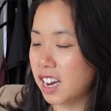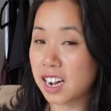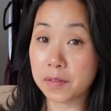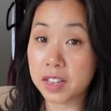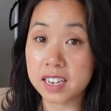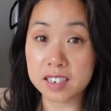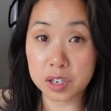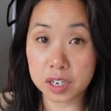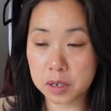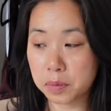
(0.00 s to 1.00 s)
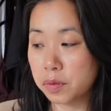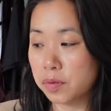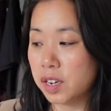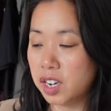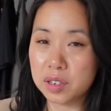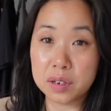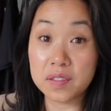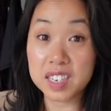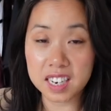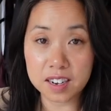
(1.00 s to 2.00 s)
and everything's adjustable and you can sort of
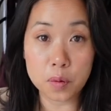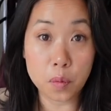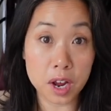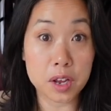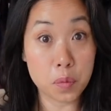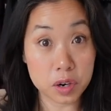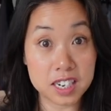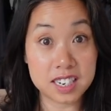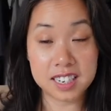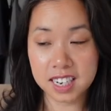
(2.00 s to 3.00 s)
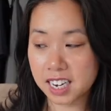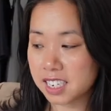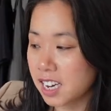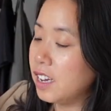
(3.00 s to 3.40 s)
sit it where you want it to sit.